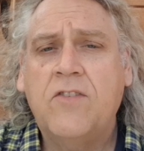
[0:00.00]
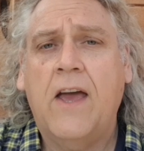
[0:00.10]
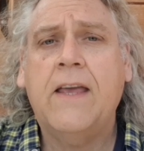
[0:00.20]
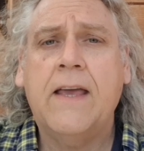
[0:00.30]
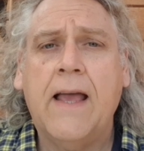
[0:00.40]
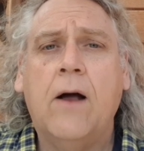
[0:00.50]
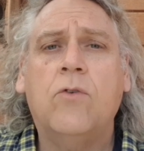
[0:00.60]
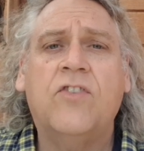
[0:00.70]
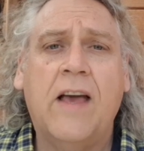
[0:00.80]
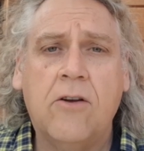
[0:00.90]
taking out
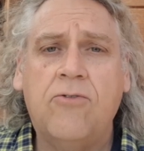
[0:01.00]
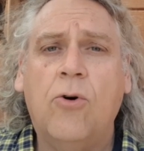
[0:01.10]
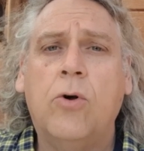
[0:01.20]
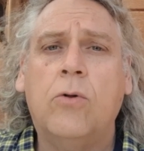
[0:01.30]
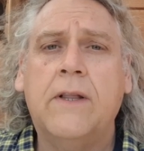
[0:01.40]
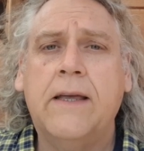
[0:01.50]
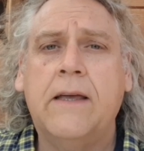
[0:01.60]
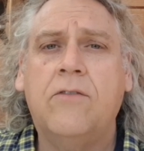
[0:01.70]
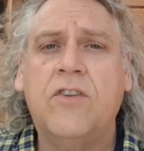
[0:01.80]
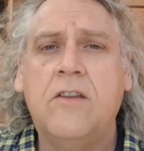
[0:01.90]
cinquefoil
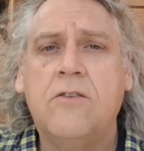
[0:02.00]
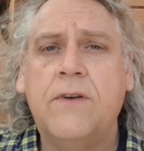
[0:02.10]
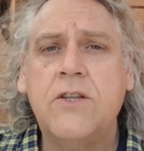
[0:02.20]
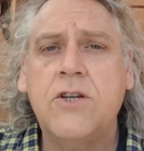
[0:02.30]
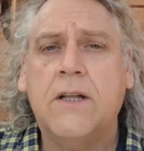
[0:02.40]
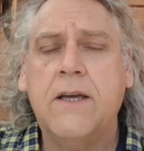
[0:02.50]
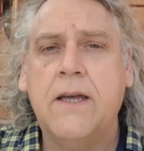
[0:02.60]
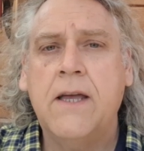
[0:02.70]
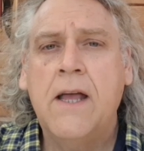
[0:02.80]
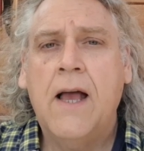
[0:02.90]
leaves
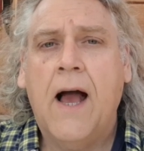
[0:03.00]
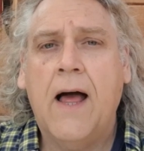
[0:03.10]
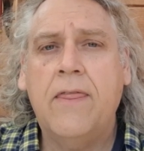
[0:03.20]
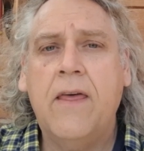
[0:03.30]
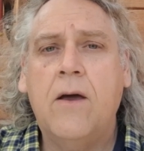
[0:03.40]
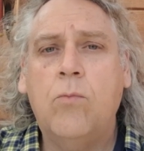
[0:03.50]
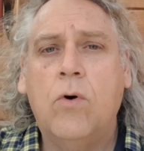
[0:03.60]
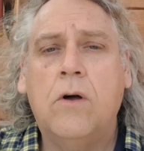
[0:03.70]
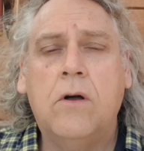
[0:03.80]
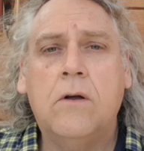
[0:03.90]
individually, and there
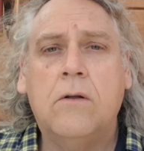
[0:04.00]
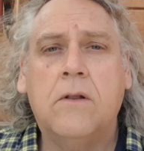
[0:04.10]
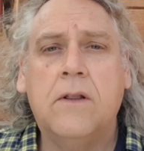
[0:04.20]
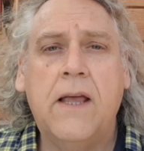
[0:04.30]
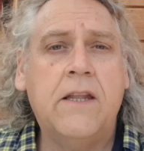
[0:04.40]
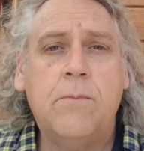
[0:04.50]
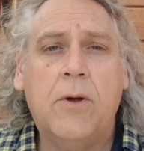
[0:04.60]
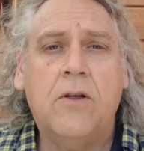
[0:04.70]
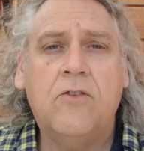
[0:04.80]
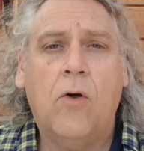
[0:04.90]
were
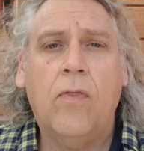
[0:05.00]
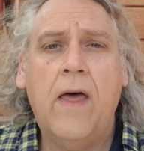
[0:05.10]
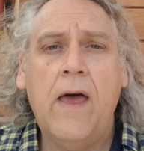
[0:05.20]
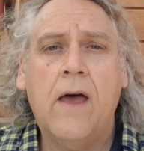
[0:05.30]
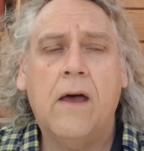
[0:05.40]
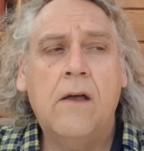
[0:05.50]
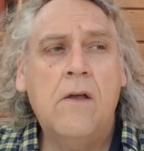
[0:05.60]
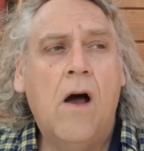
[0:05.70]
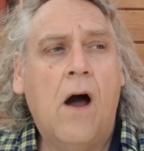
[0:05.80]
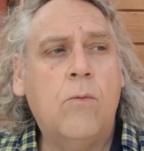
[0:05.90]
ladybirds on there.
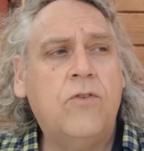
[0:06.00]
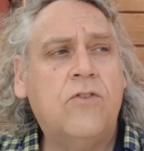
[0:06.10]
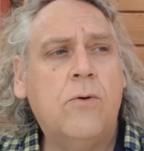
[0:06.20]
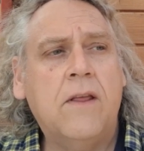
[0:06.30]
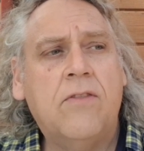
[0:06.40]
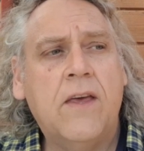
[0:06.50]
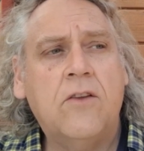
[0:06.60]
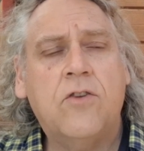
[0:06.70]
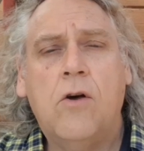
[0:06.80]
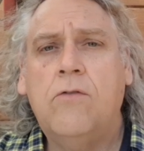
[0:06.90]
I was doing
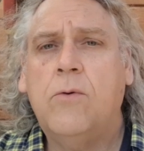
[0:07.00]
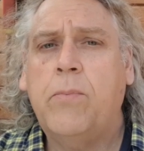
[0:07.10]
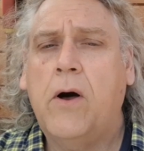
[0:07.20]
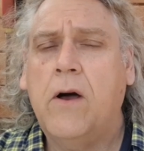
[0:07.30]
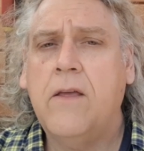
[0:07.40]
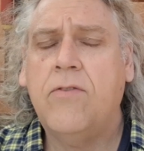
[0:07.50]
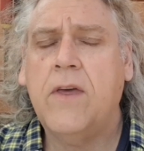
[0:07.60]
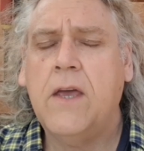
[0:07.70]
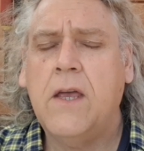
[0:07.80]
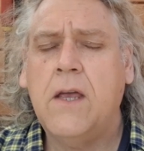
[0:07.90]
things over by
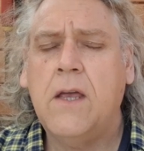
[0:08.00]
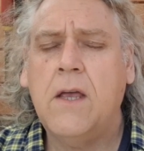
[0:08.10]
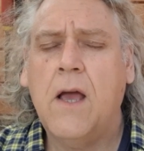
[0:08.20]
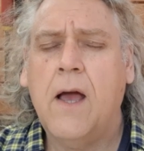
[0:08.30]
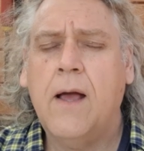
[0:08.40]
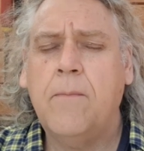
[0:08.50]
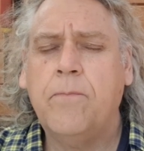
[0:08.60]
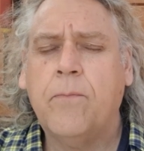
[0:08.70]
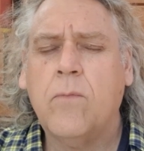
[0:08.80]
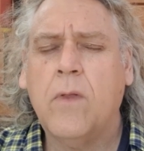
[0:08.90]
the
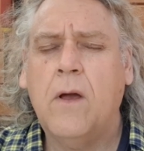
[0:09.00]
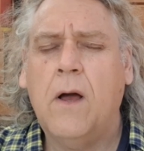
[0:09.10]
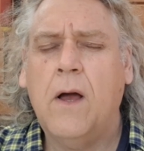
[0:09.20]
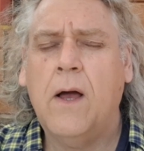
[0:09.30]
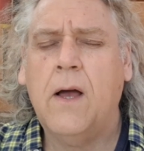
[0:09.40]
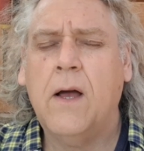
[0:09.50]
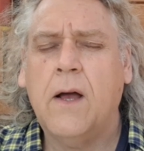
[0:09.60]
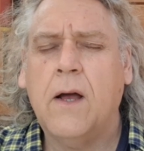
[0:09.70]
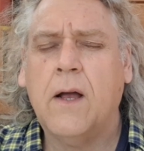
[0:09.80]
um, uh,